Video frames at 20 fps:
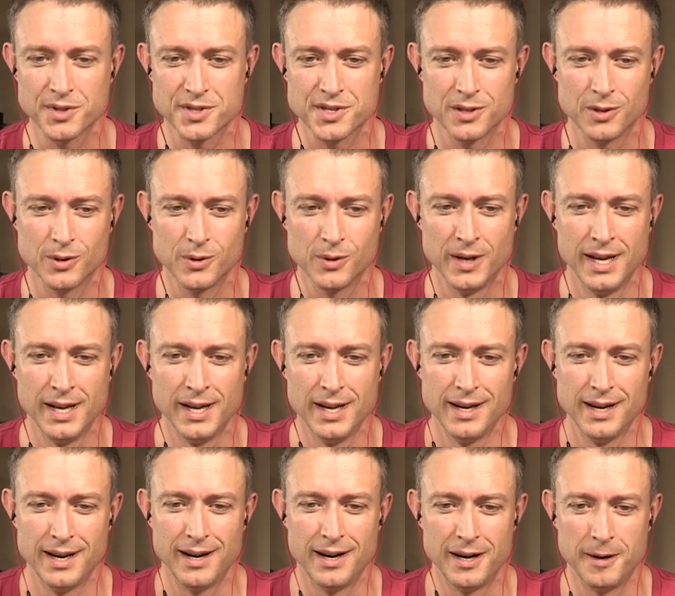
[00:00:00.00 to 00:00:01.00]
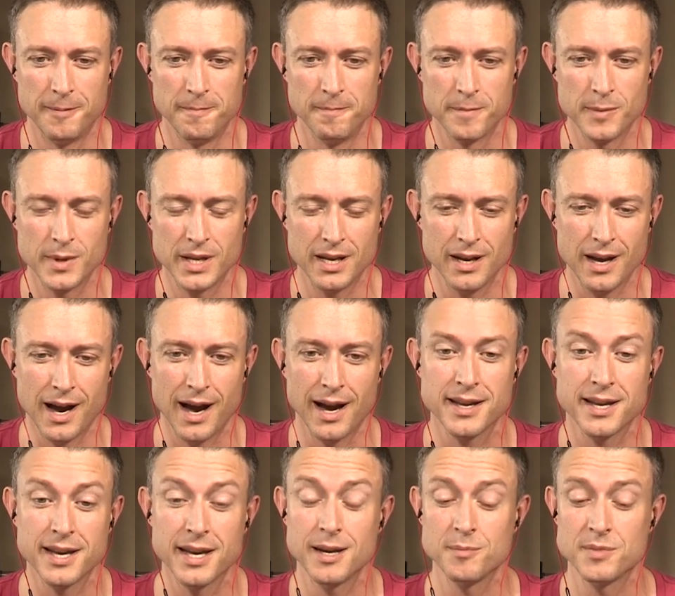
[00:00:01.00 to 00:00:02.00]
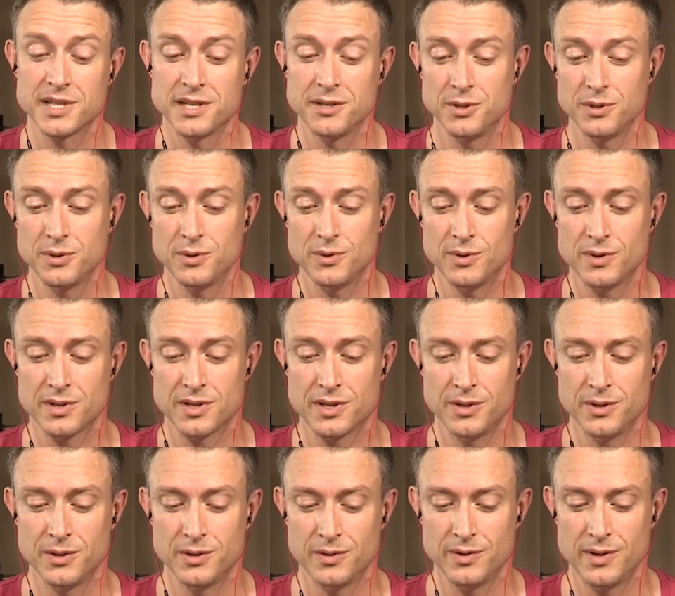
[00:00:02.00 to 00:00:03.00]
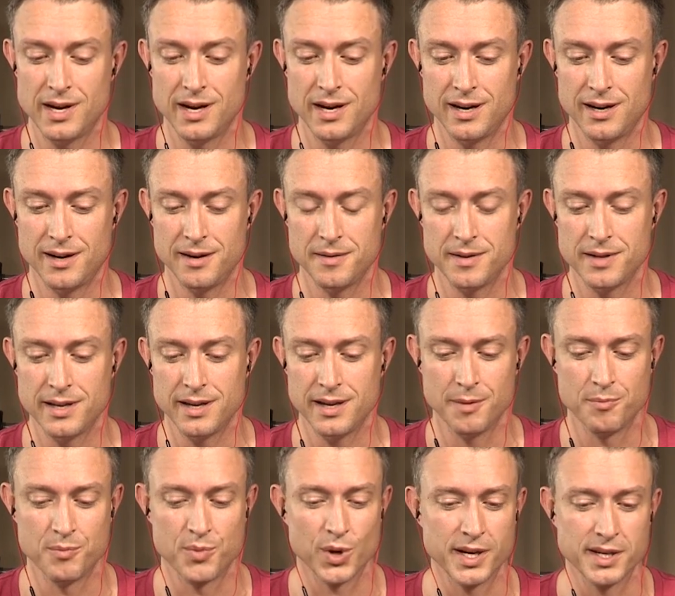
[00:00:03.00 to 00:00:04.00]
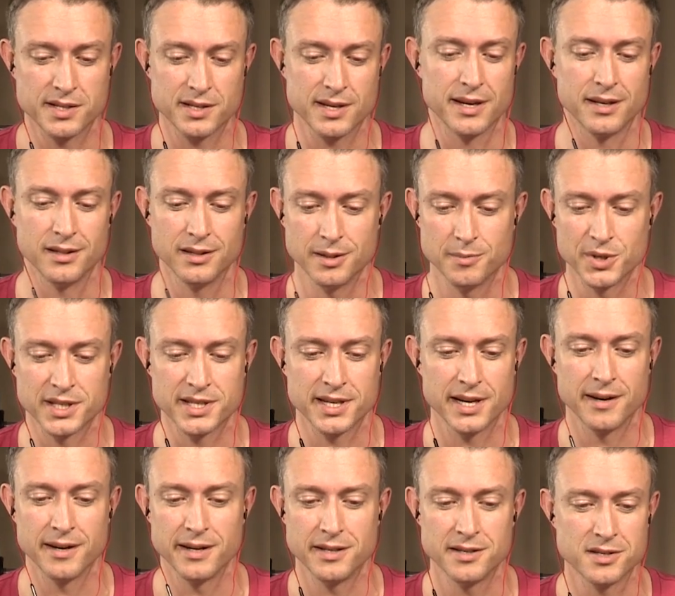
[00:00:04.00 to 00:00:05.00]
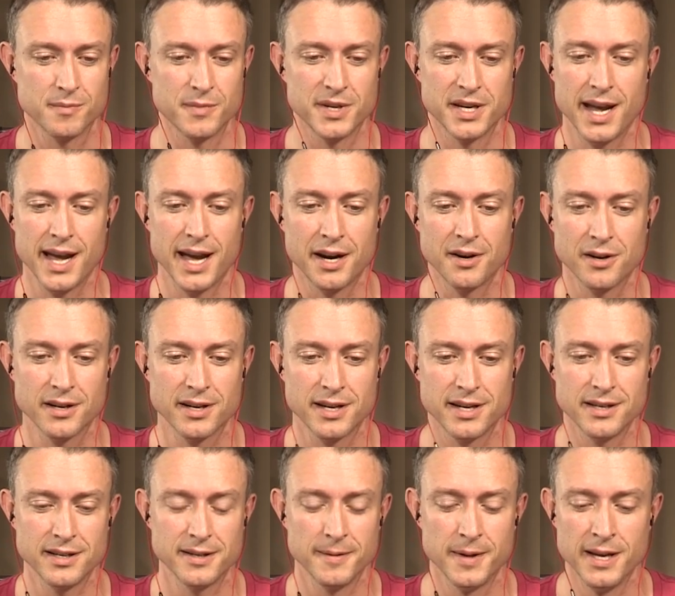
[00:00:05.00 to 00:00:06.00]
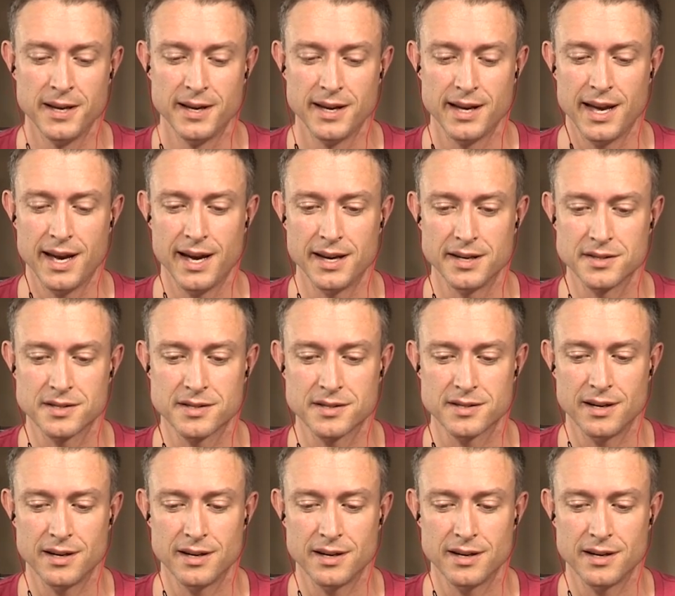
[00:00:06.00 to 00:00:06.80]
So I came to embrace kind of libertarianism and anarchy as